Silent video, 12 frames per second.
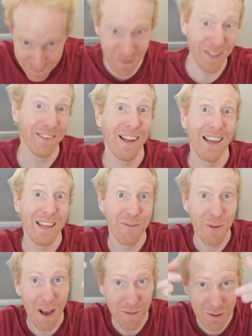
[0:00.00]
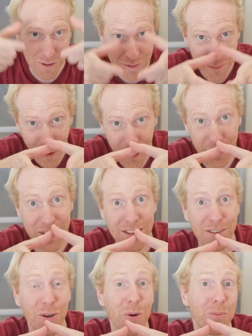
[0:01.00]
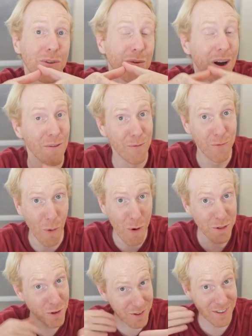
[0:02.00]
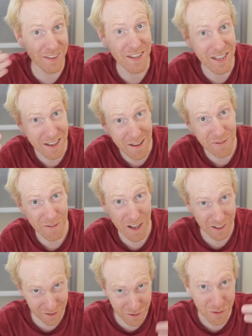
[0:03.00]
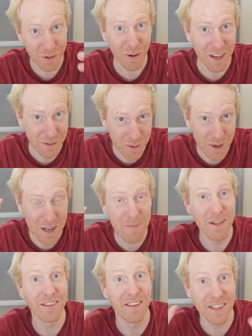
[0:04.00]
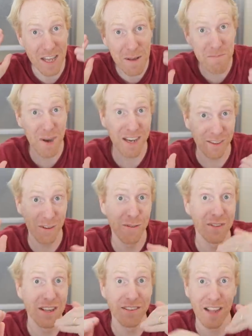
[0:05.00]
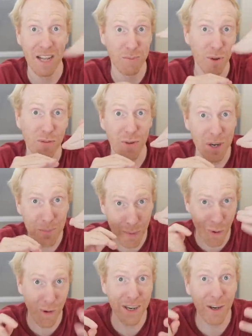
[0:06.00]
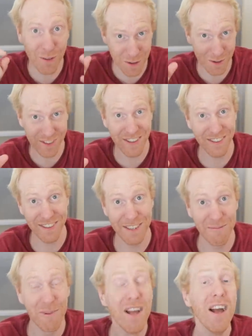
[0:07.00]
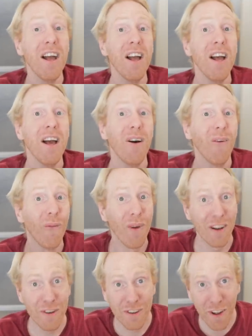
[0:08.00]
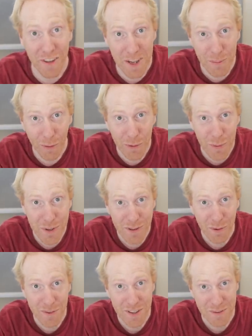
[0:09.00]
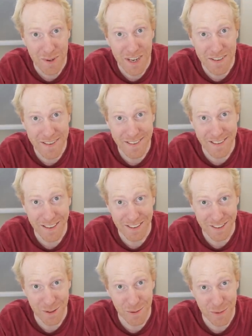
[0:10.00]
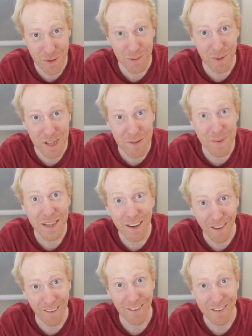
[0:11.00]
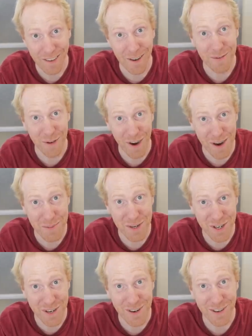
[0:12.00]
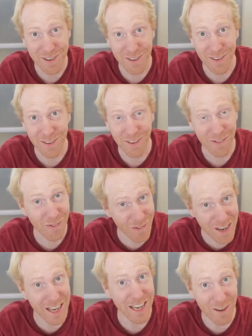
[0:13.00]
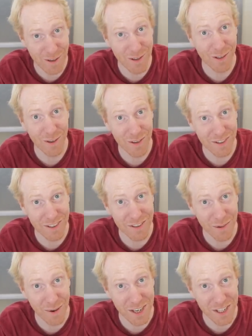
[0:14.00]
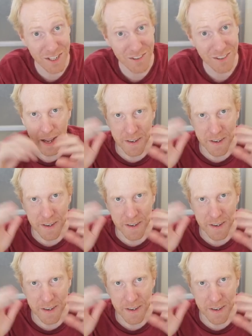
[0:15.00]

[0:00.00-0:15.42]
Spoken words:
But like if you have a smaller telescope to avoid the seeing effects, to try to limit the impact of this atmospheric blurring on your system, well, you're not able to resolve as many details in the first place because of your aperture. So really lose-lose situation.